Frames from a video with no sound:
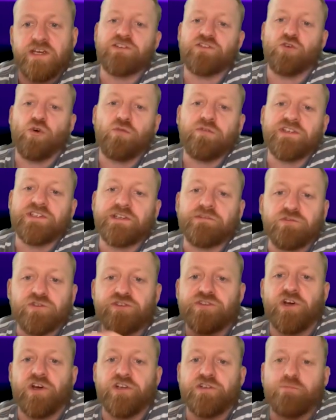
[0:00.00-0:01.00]
just all these
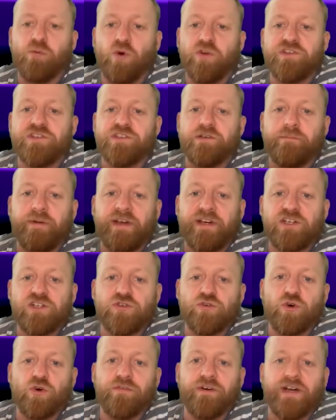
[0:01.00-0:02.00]
different touch points to make
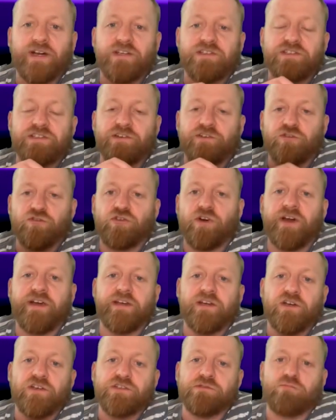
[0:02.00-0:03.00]
sure that it's a
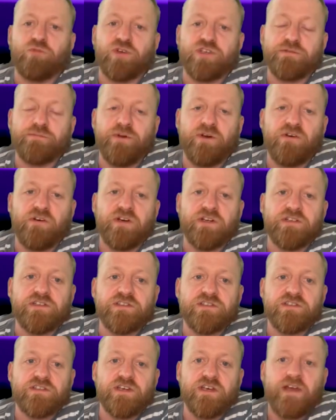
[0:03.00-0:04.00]
great customer
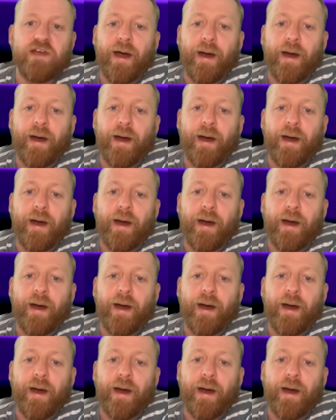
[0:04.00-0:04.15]
experience,